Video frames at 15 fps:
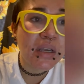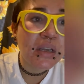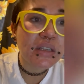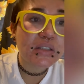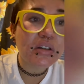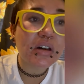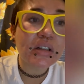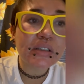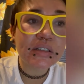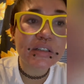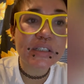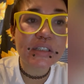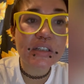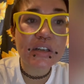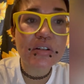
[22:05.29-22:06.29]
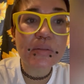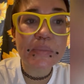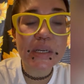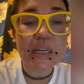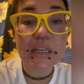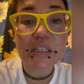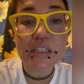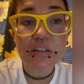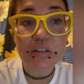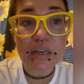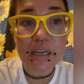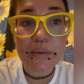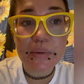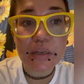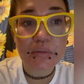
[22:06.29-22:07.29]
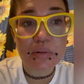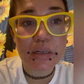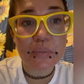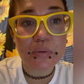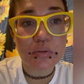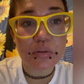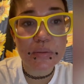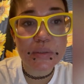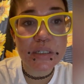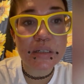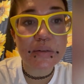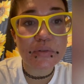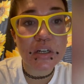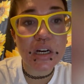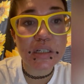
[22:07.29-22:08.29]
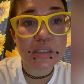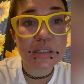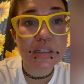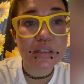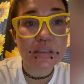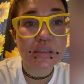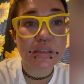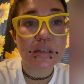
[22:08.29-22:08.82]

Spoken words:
So altering the urine pH to inhibit reabsorption of toxins